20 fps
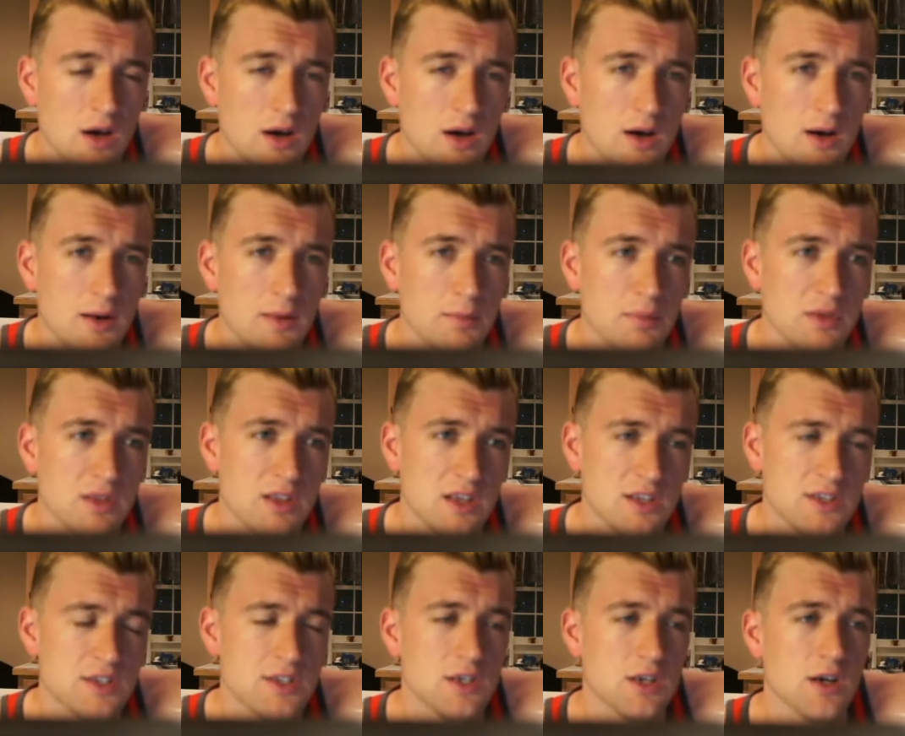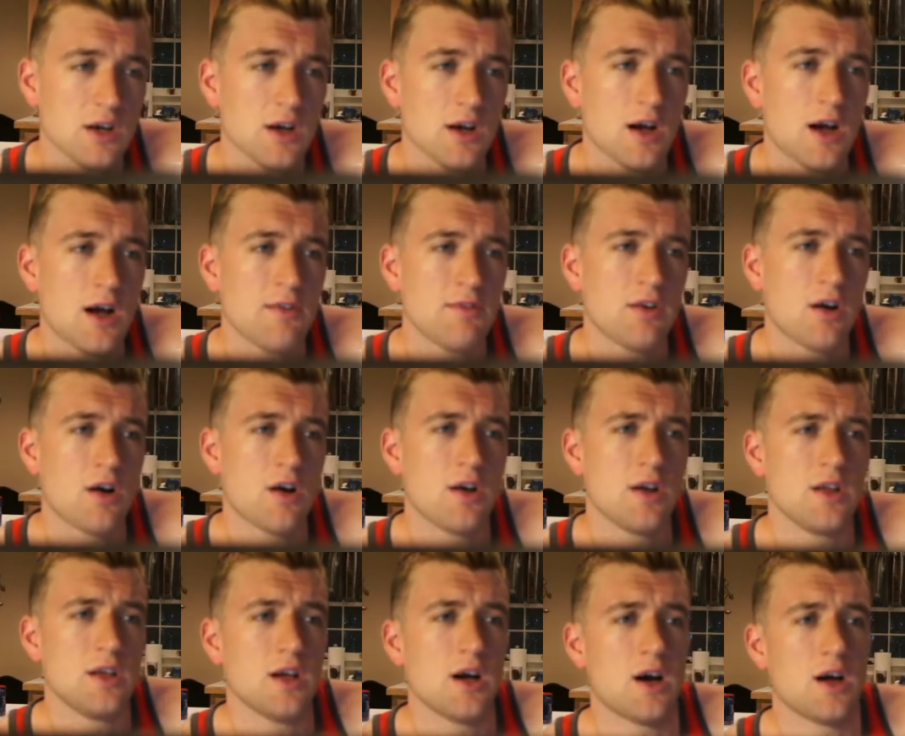But this year I've
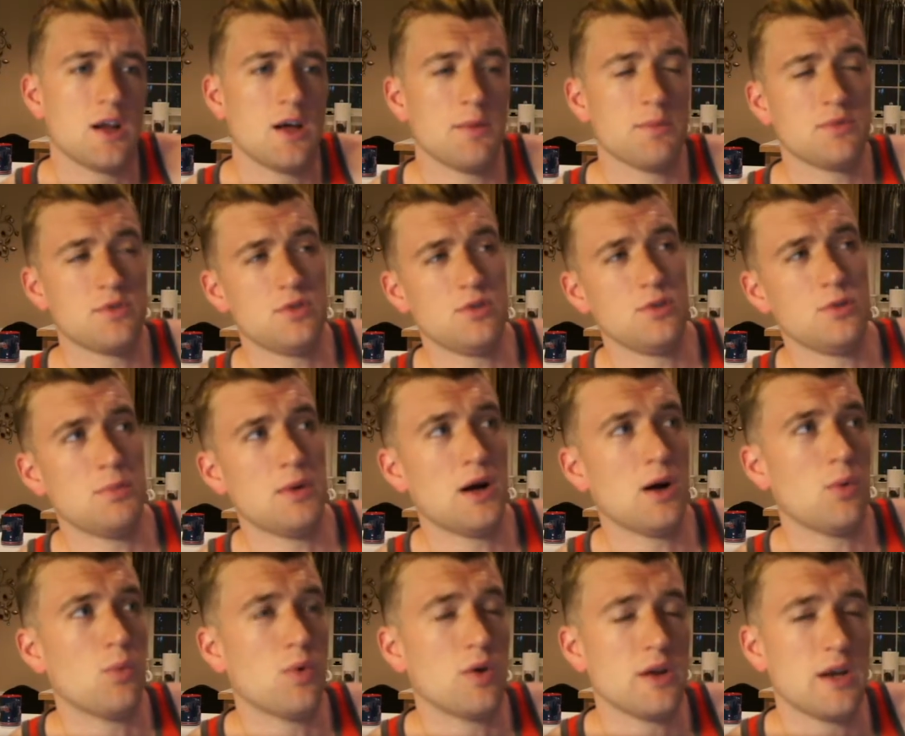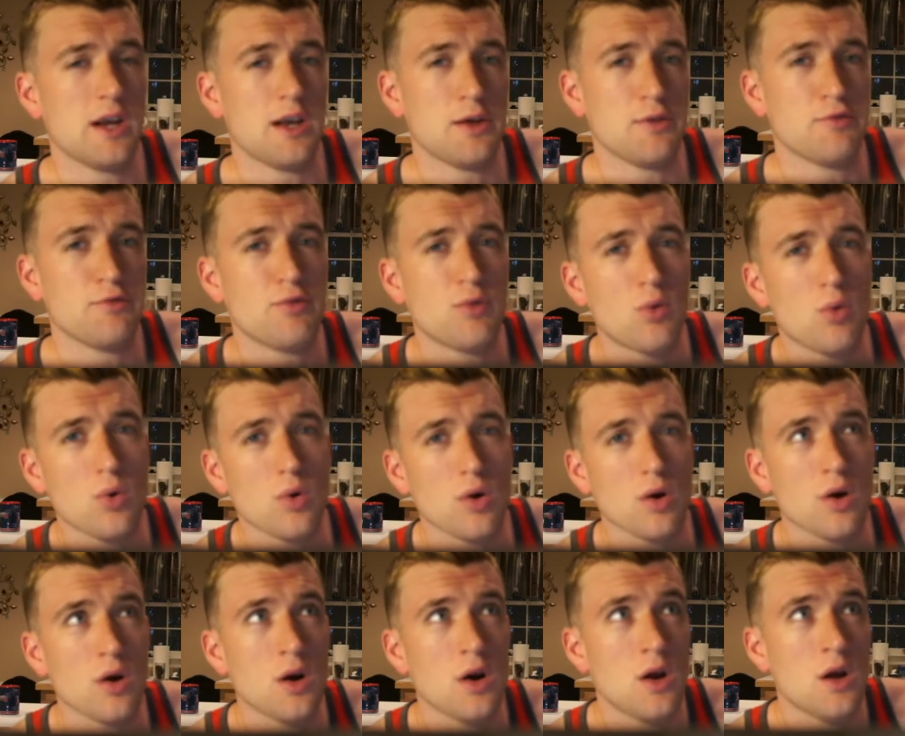already gone up to about
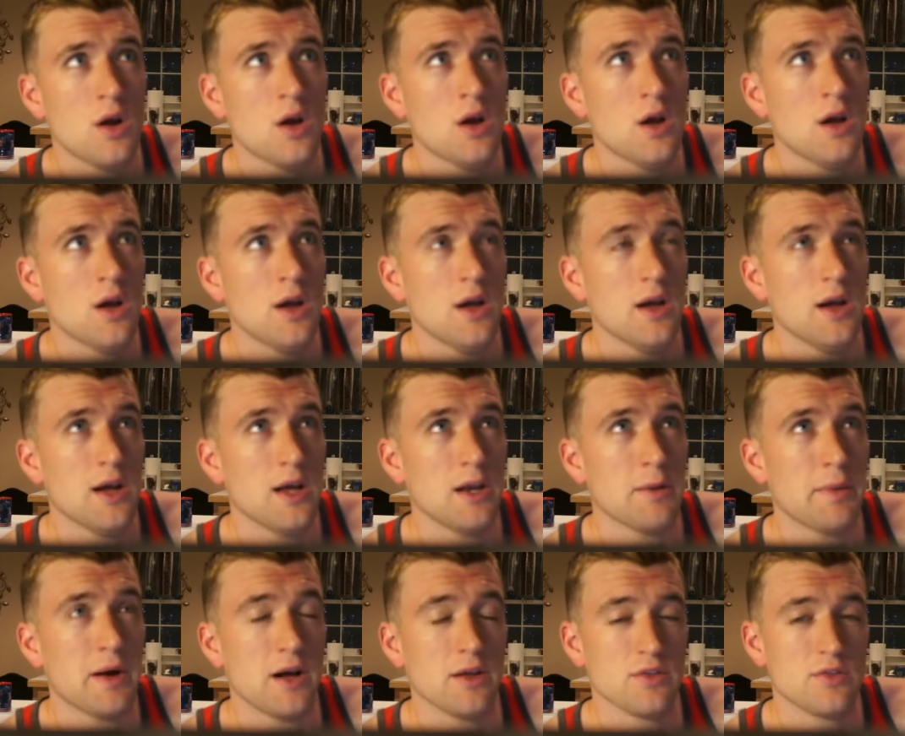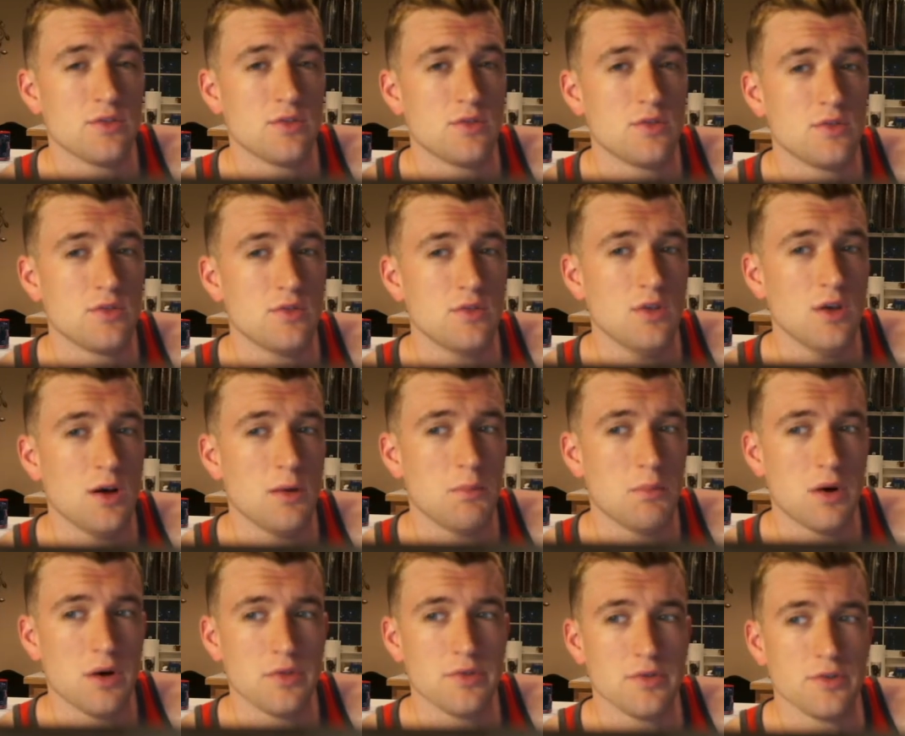184 in about a
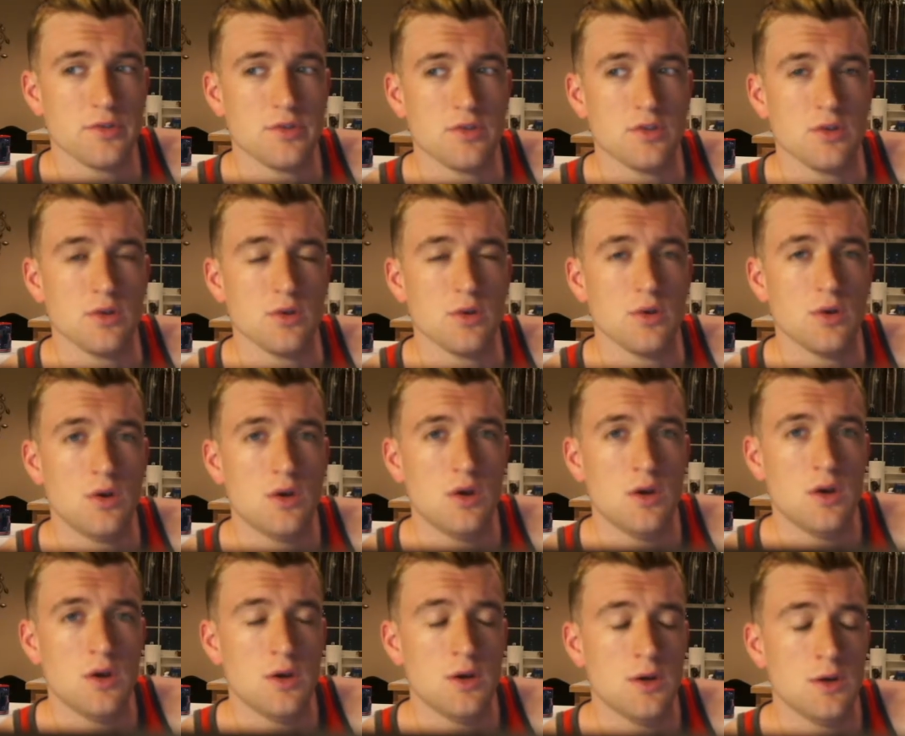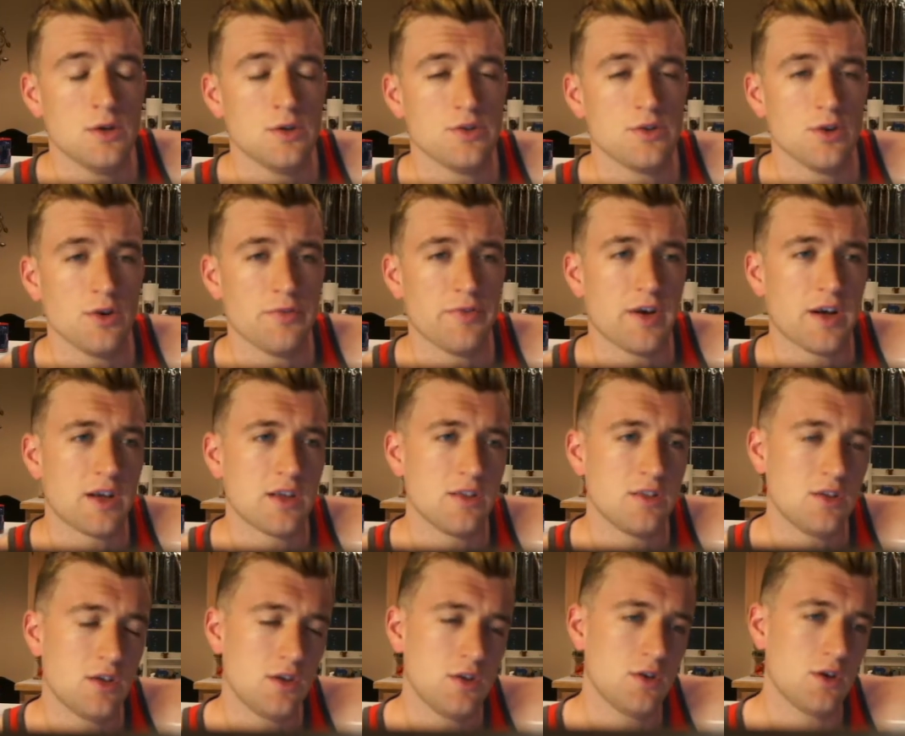month or two. So if I
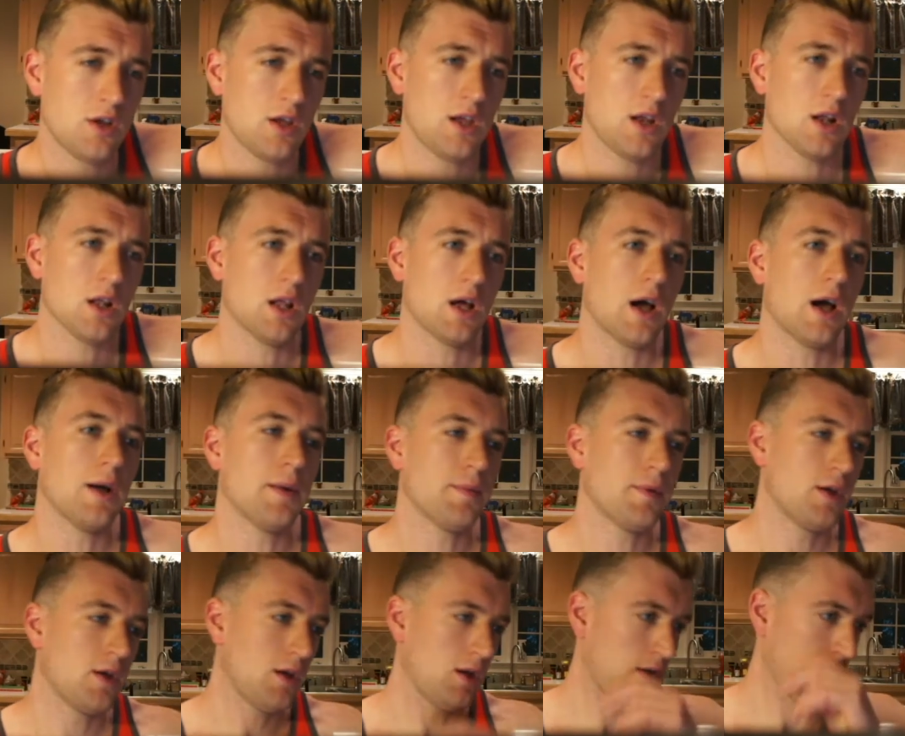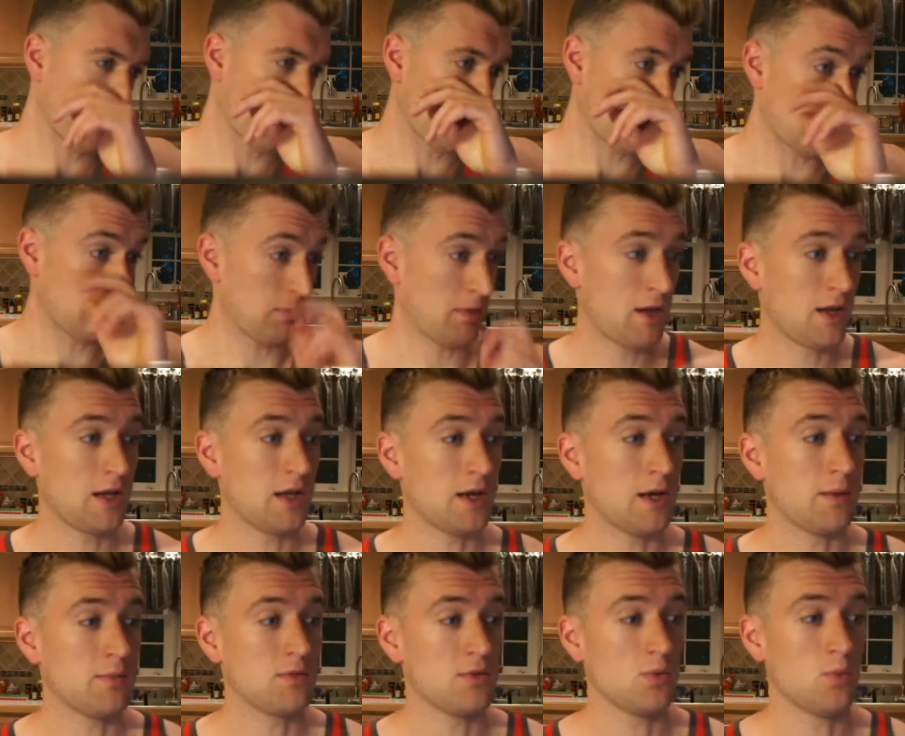continue to eat a lot, I may get
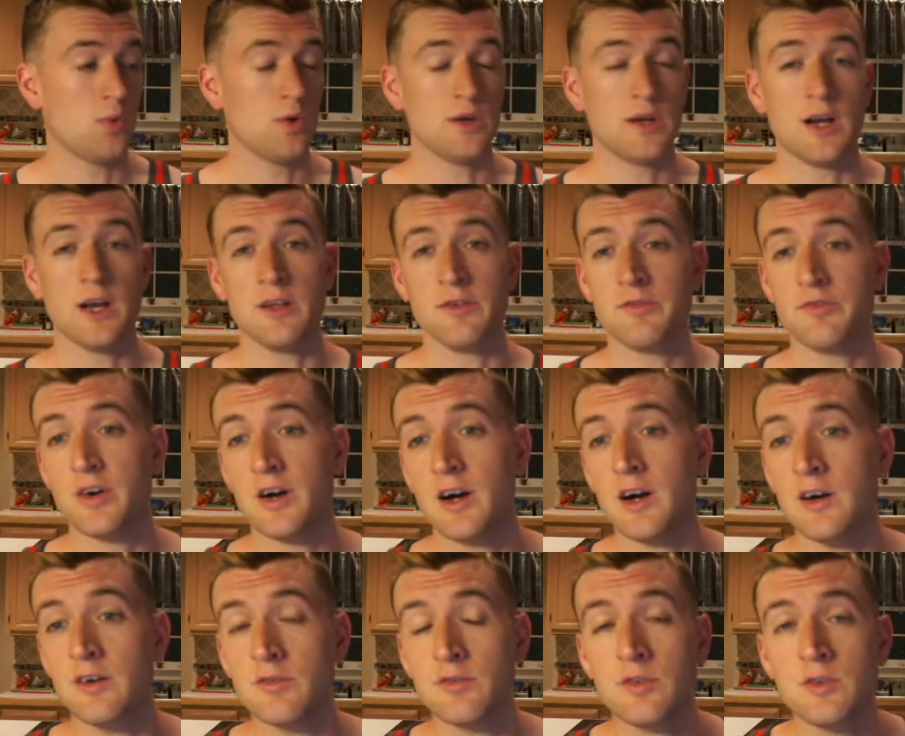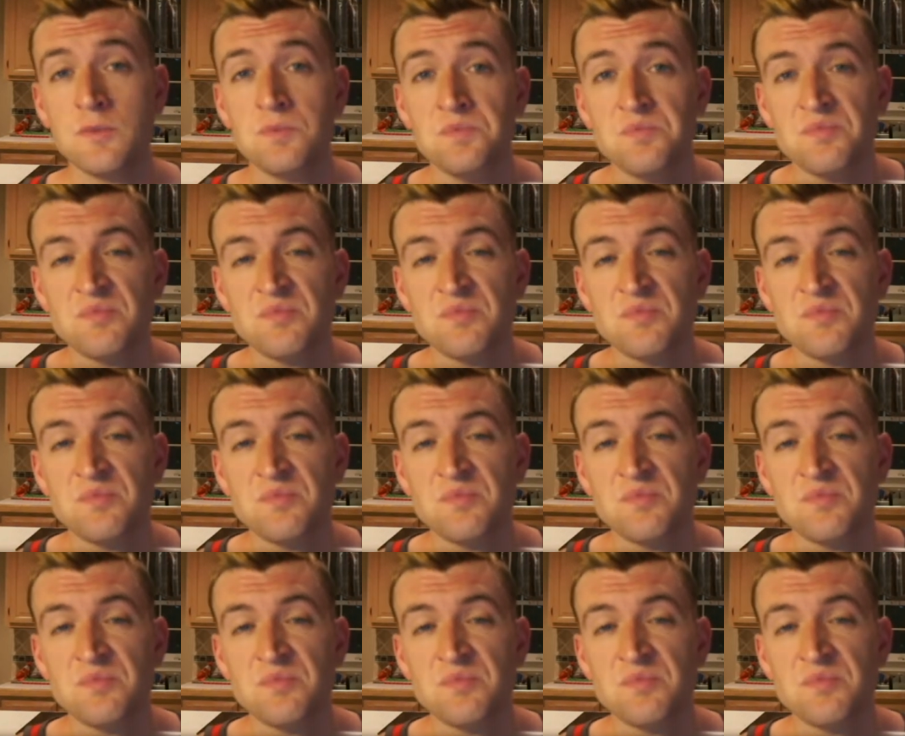up to 195.